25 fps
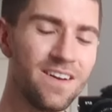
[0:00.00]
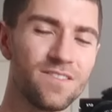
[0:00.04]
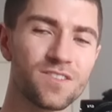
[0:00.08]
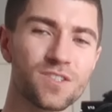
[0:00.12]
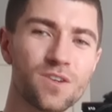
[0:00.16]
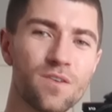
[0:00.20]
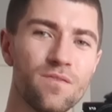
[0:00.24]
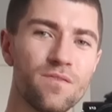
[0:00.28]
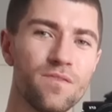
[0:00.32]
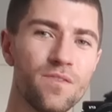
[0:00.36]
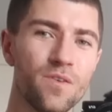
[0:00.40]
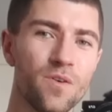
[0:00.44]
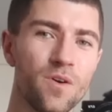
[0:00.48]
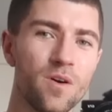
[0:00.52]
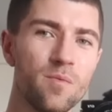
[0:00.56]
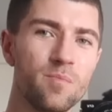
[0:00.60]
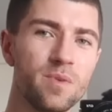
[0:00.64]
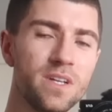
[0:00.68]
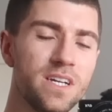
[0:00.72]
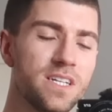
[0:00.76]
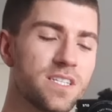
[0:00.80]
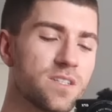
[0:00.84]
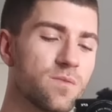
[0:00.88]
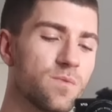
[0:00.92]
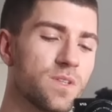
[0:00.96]
It's gone for a
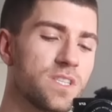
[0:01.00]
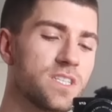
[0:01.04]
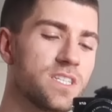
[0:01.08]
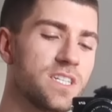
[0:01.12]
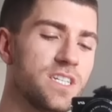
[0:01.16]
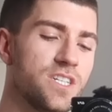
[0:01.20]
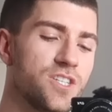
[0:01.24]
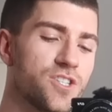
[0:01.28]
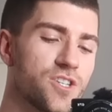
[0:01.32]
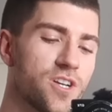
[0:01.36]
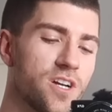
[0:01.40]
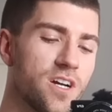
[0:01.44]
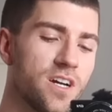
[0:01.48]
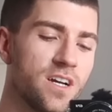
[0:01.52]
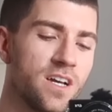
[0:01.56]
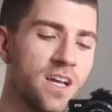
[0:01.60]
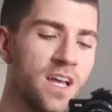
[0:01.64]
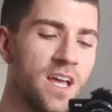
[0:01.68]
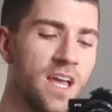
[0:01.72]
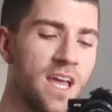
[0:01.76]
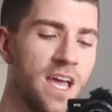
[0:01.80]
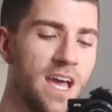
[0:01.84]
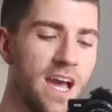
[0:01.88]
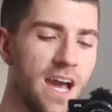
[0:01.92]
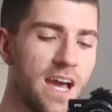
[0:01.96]
blazer with a t-shirt
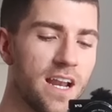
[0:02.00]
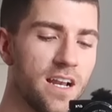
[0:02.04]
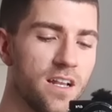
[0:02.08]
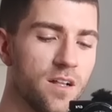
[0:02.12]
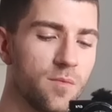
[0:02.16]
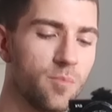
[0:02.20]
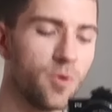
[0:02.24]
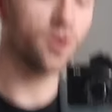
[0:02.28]
and a little